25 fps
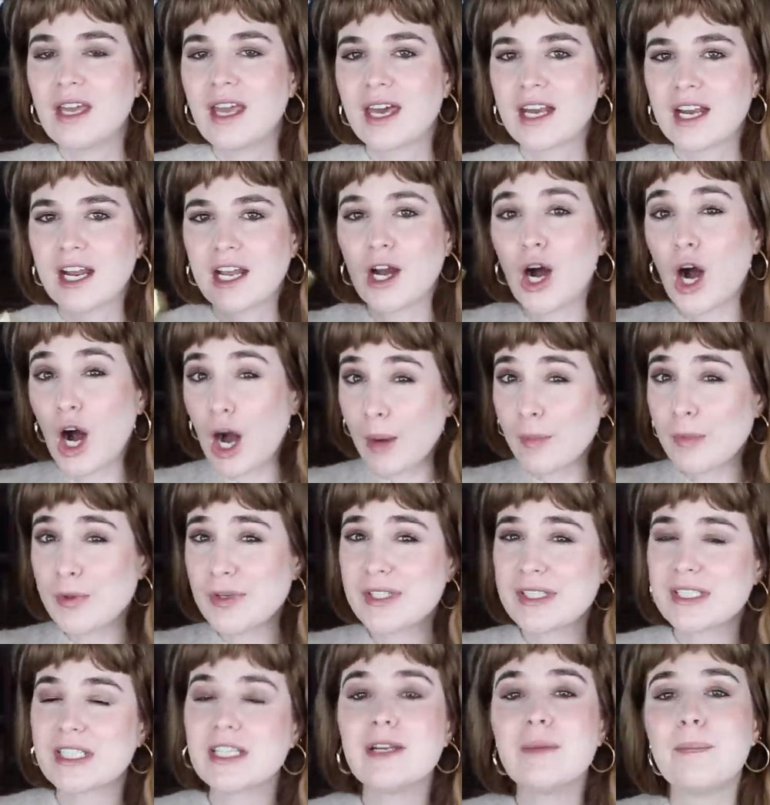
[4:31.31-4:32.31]
And I
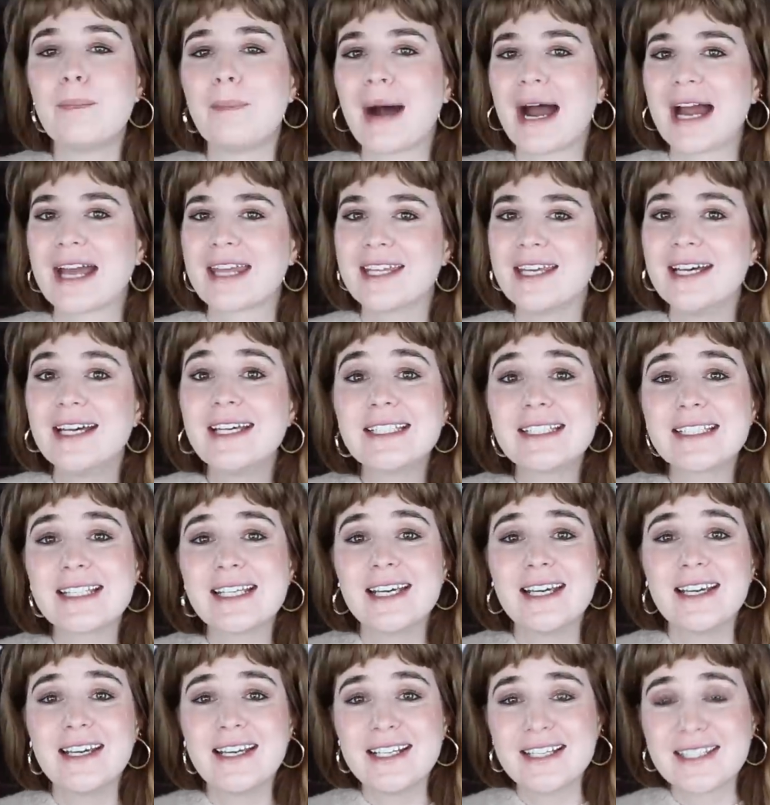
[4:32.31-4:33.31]
almost didn't buy this
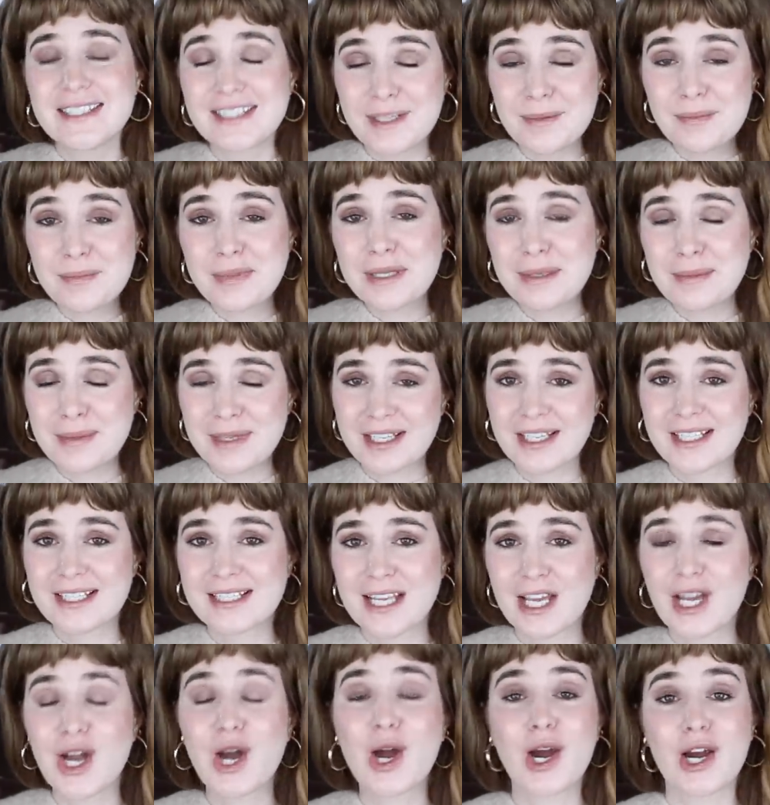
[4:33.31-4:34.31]
simply because
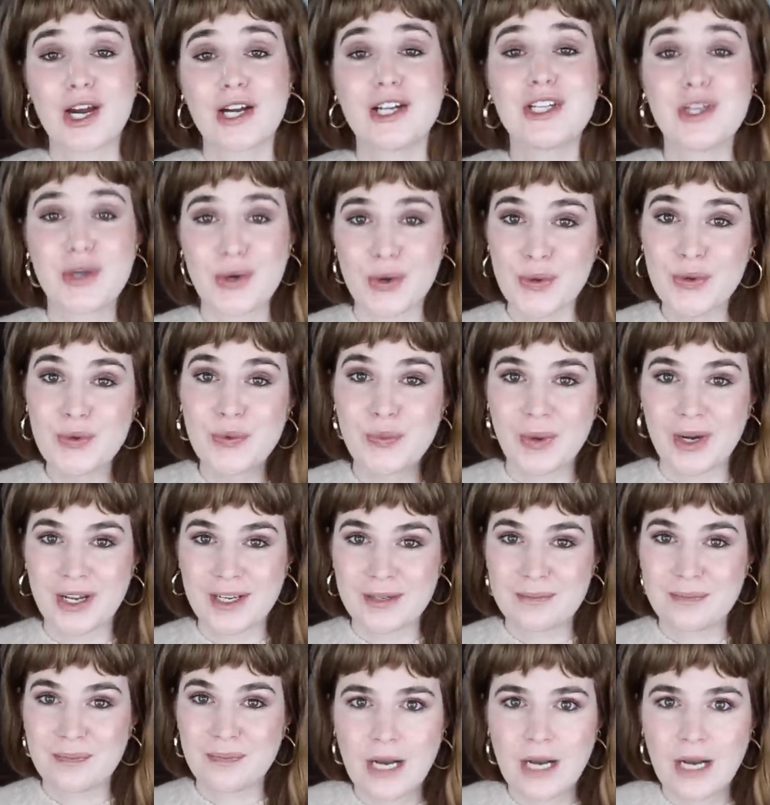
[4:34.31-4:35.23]
I already own one.